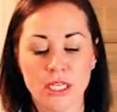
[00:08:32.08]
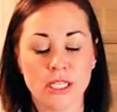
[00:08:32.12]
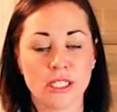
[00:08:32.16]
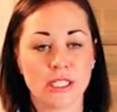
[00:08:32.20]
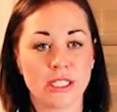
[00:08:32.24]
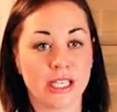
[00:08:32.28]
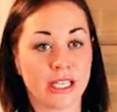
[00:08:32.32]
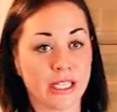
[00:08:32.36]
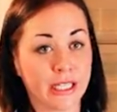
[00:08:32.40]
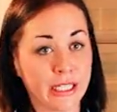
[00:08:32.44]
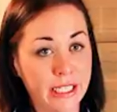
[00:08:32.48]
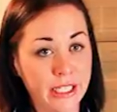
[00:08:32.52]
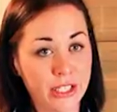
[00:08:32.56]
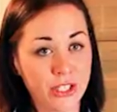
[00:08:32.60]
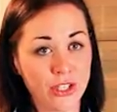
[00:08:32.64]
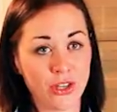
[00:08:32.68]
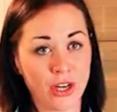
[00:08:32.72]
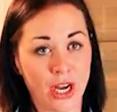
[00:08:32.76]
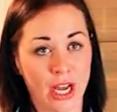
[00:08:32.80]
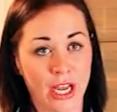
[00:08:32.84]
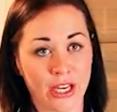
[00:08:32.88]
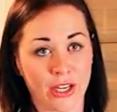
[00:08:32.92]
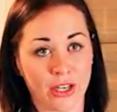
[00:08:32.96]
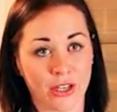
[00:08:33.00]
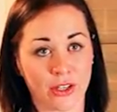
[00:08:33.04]
To clean your
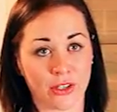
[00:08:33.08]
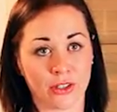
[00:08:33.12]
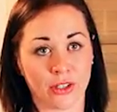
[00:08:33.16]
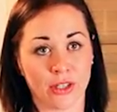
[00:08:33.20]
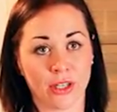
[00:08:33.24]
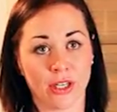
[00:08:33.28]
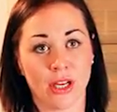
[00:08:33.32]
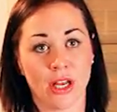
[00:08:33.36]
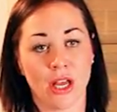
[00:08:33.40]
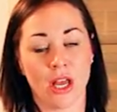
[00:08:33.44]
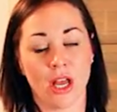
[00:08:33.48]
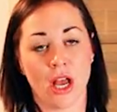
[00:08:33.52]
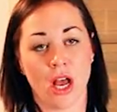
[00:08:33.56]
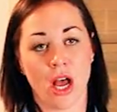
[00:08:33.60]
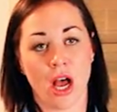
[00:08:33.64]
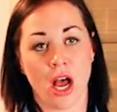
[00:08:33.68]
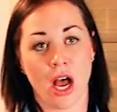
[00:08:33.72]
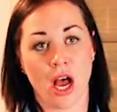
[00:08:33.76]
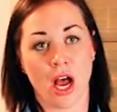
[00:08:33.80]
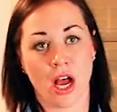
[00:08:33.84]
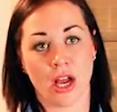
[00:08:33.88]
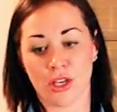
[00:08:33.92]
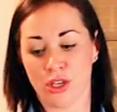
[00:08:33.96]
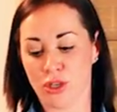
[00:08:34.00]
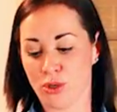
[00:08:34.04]
iron,
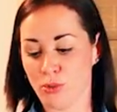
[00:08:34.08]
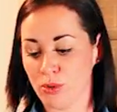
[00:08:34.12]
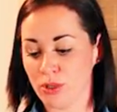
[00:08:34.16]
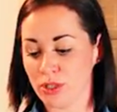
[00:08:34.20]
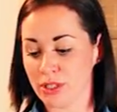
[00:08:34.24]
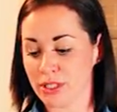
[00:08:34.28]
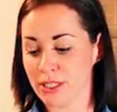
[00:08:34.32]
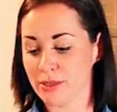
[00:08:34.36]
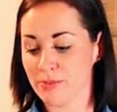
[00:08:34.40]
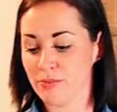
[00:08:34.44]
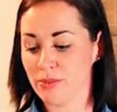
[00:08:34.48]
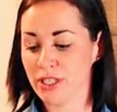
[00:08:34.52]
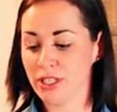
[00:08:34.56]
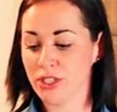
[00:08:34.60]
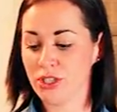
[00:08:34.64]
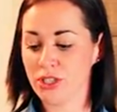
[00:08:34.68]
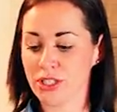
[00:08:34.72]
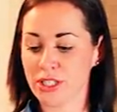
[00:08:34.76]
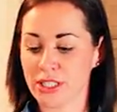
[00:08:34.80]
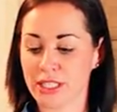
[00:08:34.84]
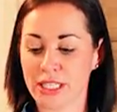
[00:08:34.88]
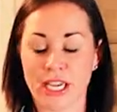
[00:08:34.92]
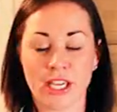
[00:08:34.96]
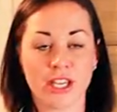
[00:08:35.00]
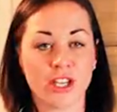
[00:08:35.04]
you will simply
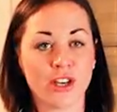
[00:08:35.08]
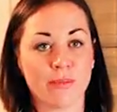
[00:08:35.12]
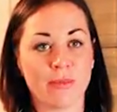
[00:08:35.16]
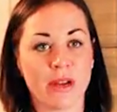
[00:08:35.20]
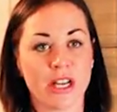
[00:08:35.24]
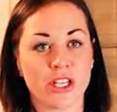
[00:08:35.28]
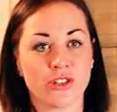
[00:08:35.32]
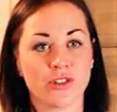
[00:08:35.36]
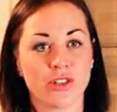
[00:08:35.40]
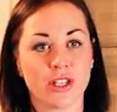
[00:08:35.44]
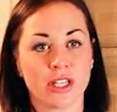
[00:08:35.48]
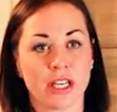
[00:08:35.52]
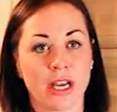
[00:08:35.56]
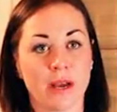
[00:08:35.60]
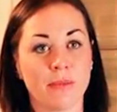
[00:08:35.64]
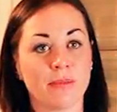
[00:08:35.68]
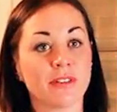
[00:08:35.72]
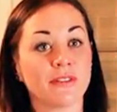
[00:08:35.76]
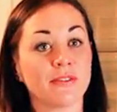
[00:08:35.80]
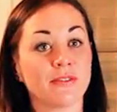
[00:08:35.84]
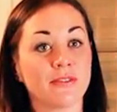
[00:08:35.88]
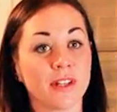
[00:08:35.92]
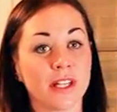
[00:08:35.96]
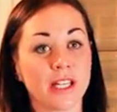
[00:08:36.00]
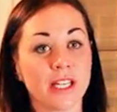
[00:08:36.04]
just take your measuring cup
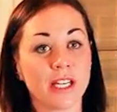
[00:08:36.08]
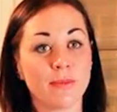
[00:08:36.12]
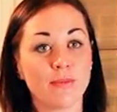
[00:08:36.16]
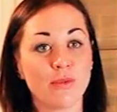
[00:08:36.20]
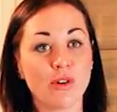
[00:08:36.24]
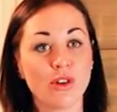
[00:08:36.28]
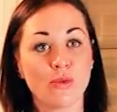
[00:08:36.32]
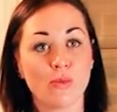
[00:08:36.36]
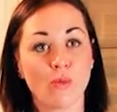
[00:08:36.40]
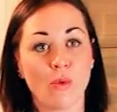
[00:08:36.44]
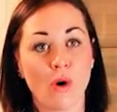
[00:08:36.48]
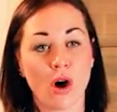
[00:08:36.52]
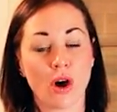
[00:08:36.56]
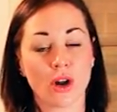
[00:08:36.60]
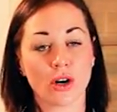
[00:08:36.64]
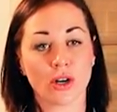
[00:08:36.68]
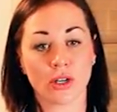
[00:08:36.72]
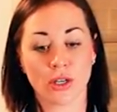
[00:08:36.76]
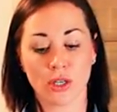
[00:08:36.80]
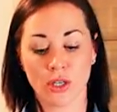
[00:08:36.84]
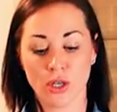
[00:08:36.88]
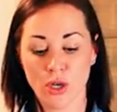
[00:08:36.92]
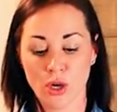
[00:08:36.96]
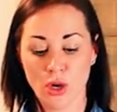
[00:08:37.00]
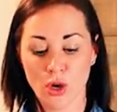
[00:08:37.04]
and fill it up with
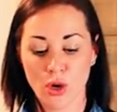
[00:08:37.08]
water,